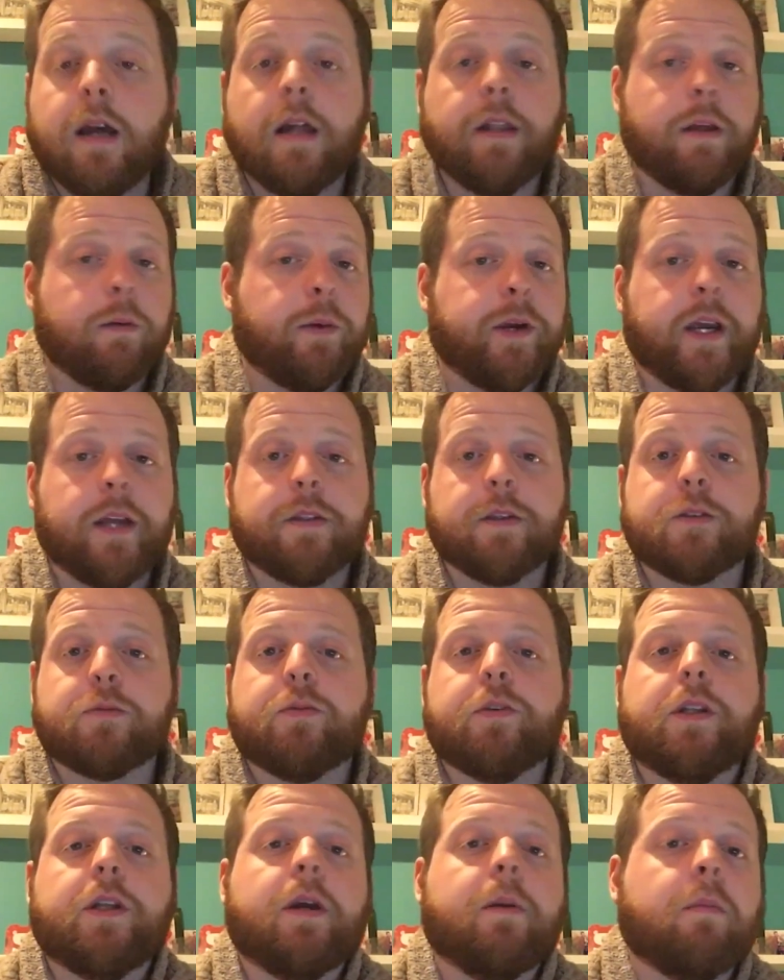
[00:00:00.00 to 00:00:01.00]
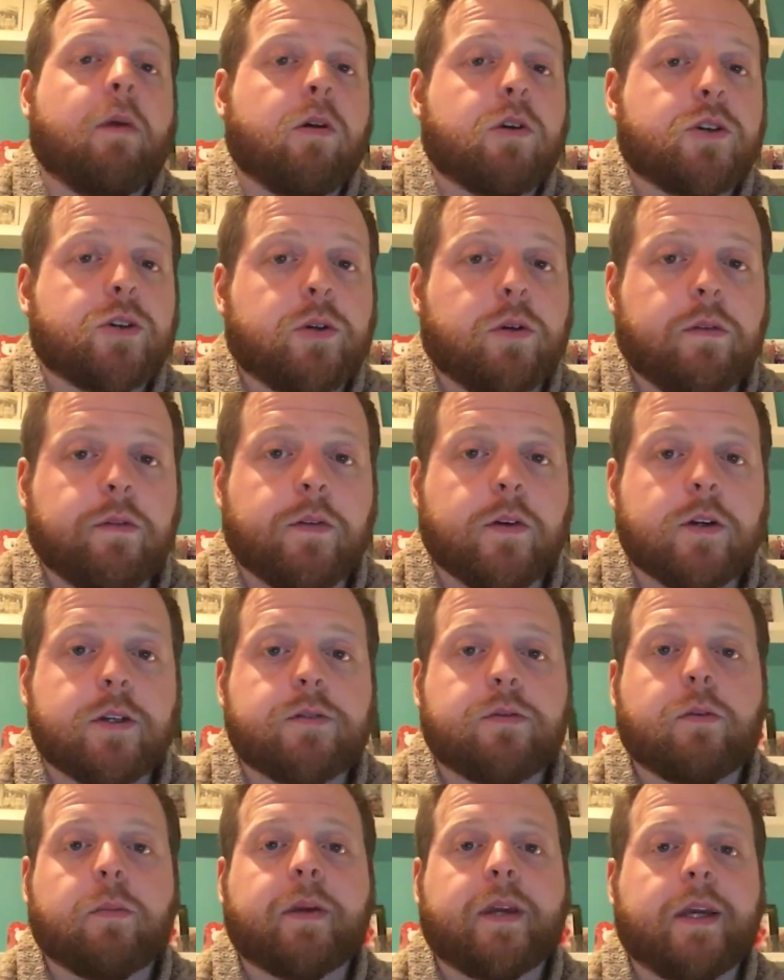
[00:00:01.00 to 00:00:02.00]
And then we get this really emotional verse
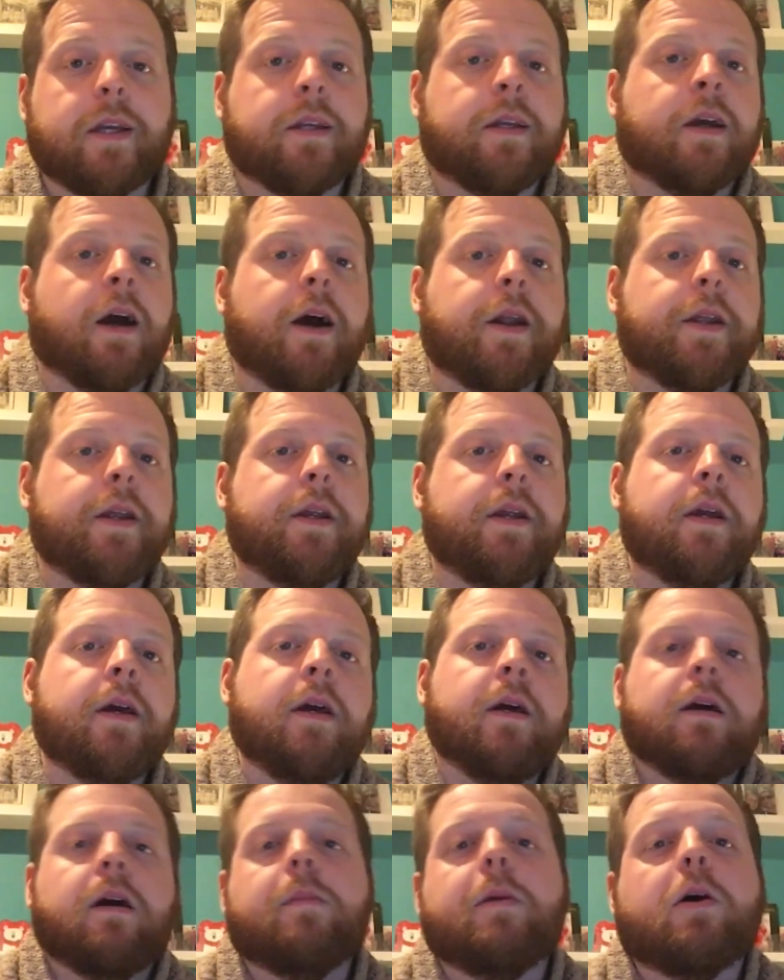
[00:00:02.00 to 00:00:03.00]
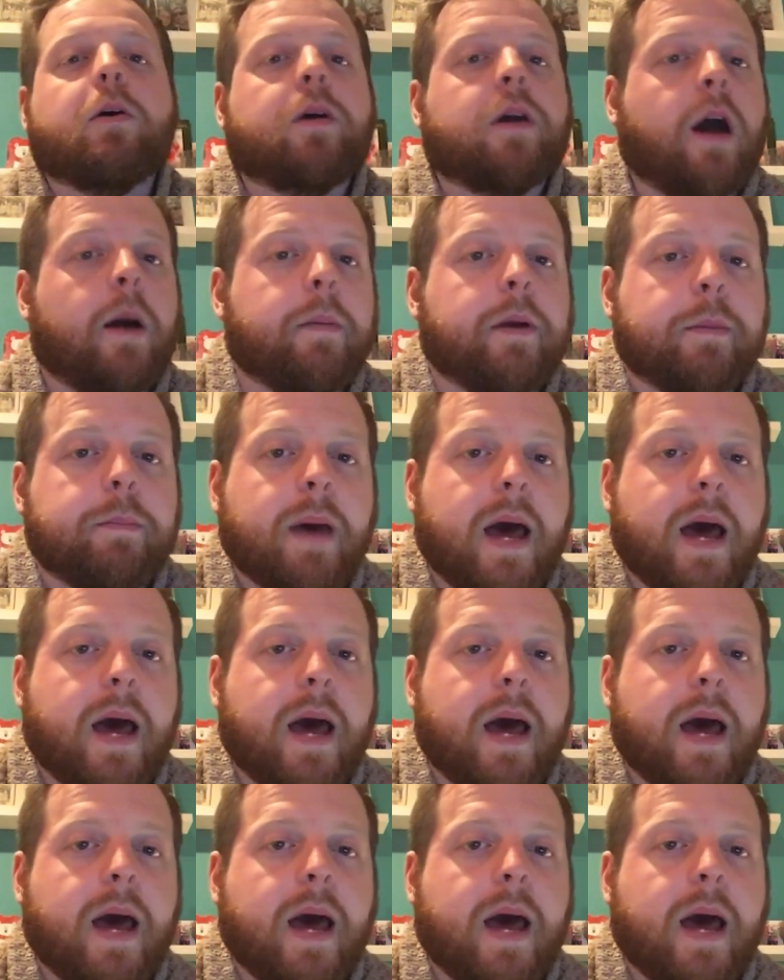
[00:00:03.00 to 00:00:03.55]
from Kid Cudi about coming